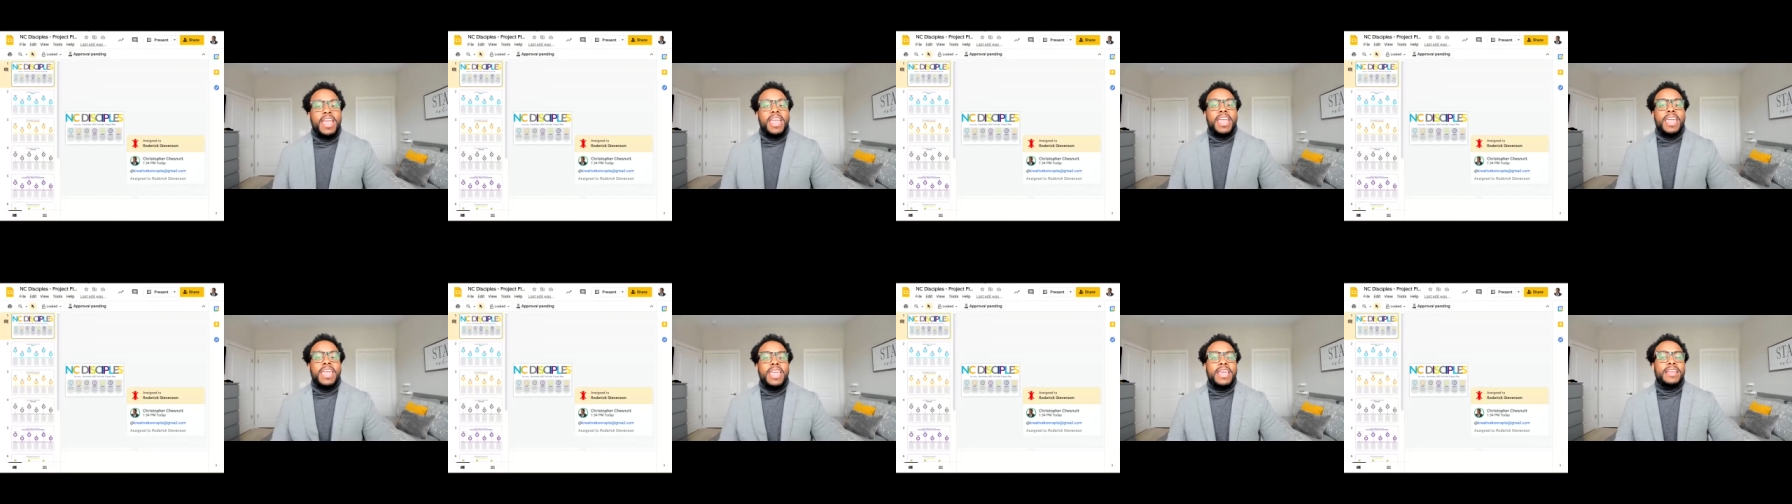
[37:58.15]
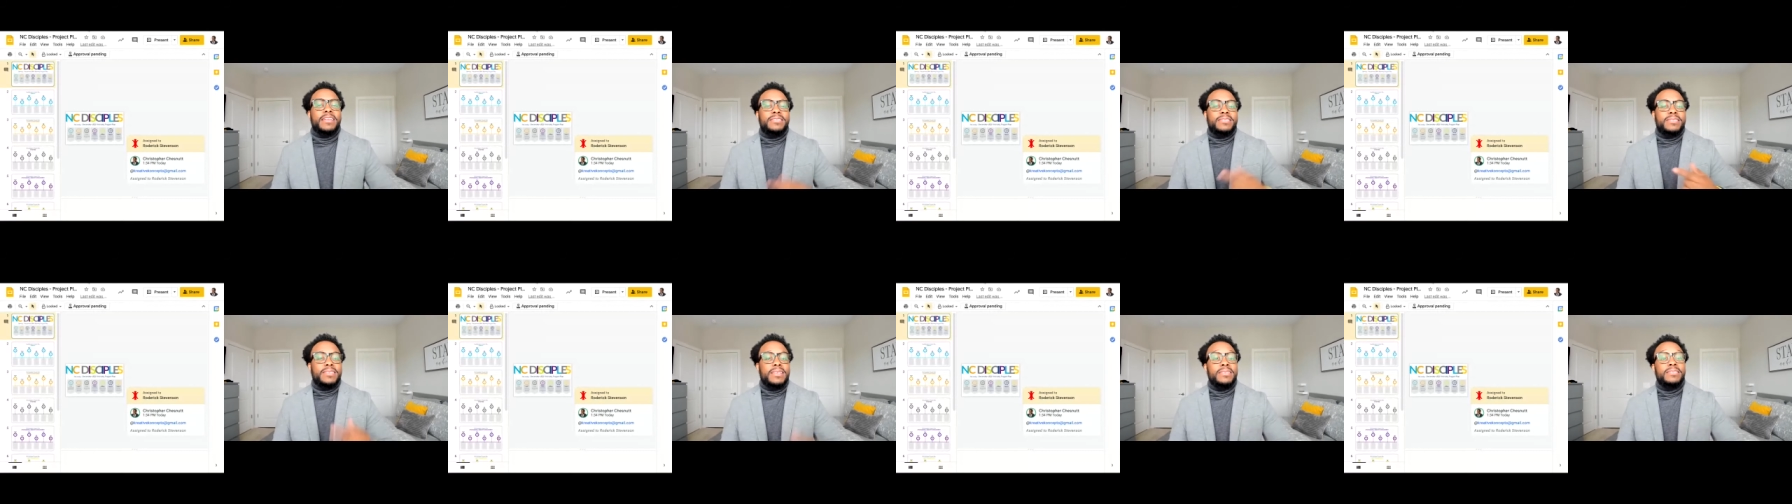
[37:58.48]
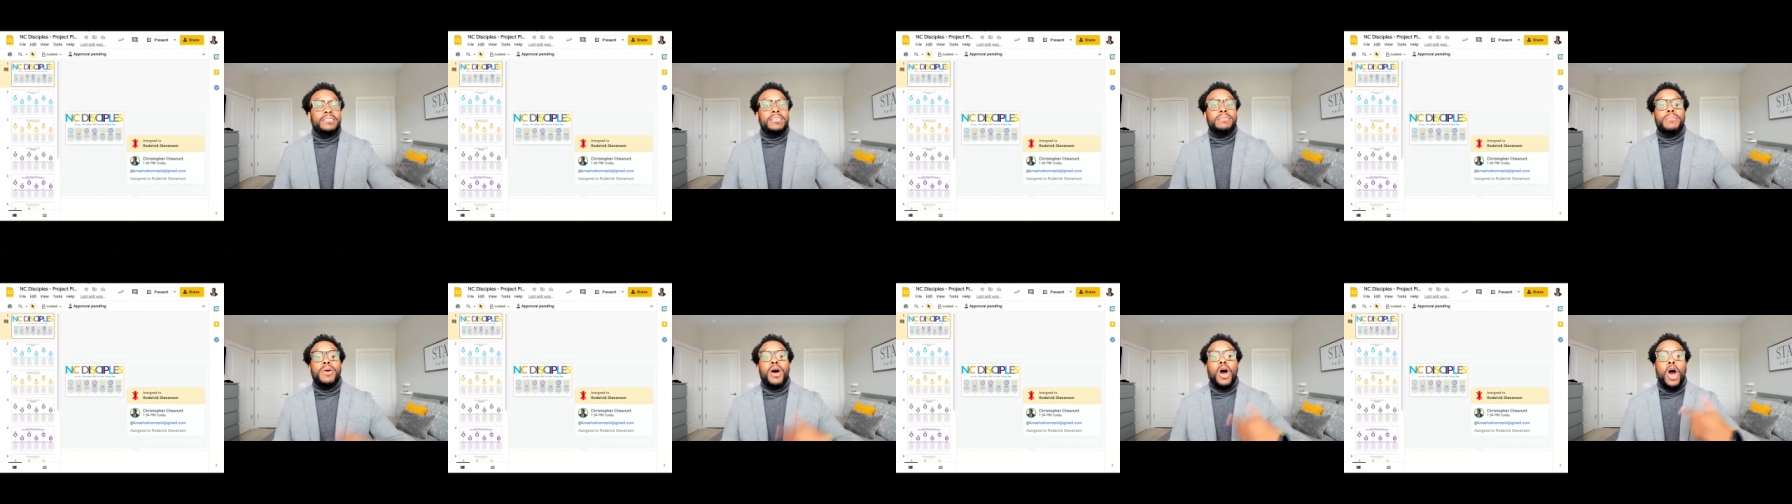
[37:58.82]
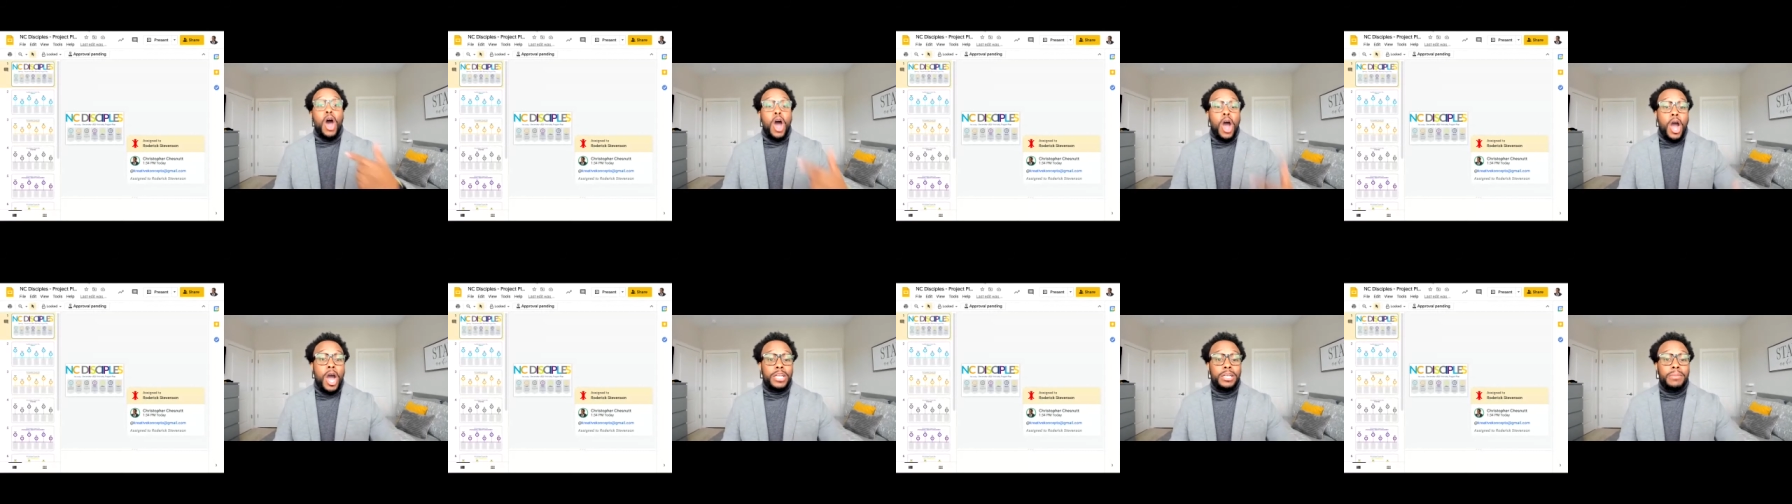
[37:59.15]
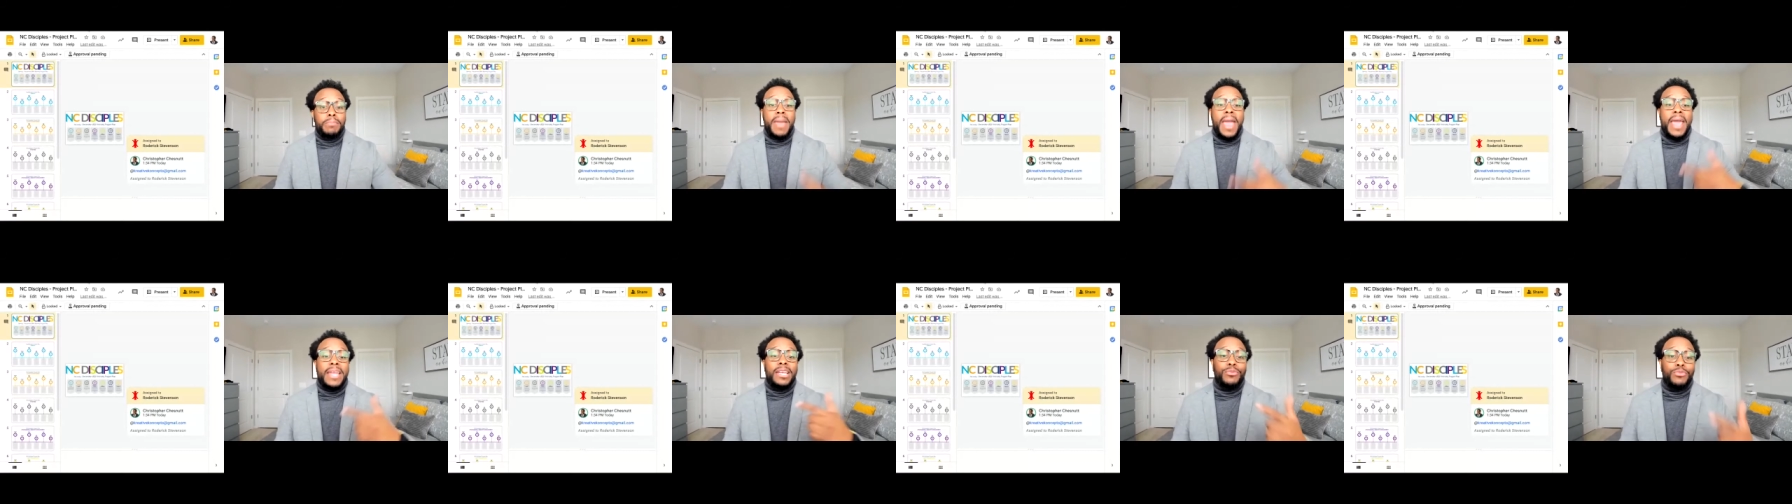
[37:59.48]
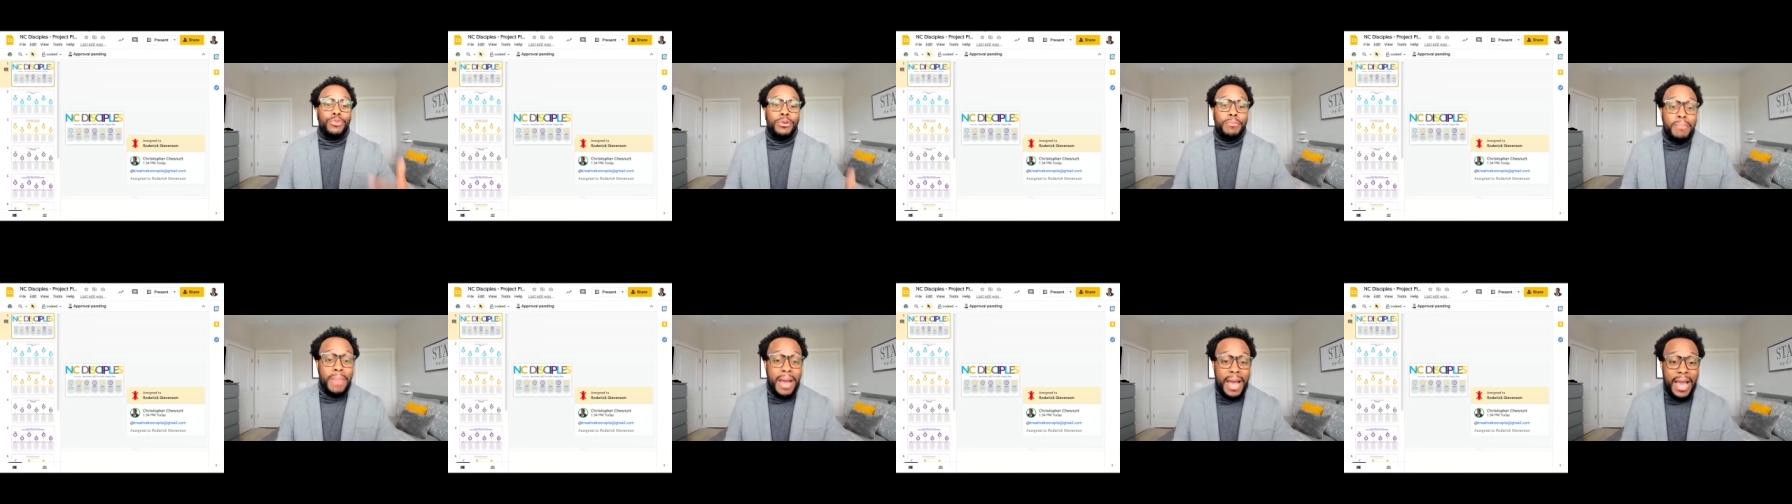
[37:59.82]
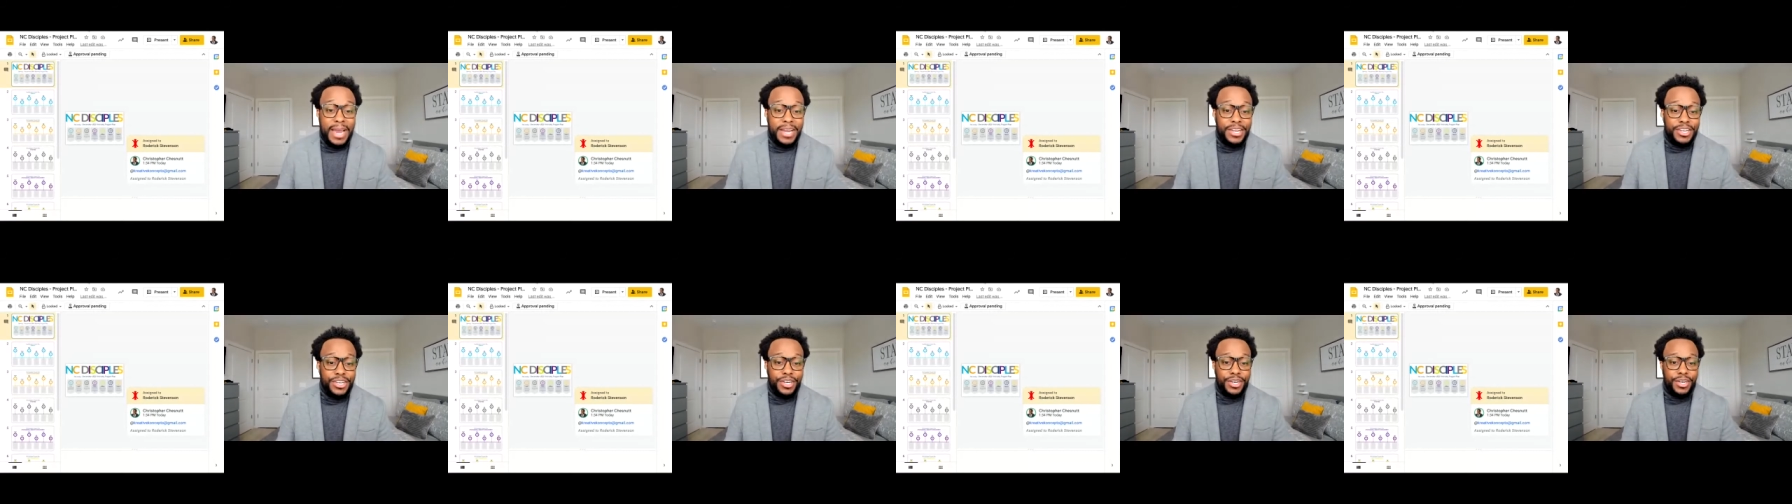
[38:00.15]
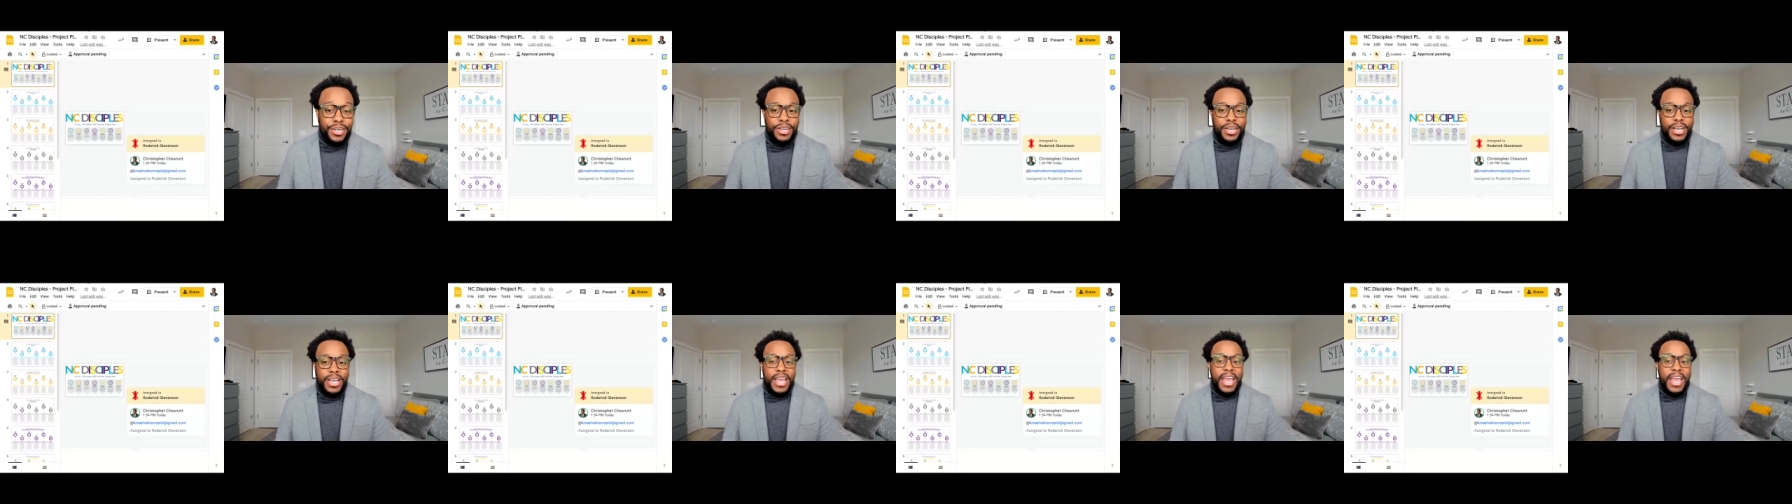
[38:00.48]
it sends them an automatic reminder.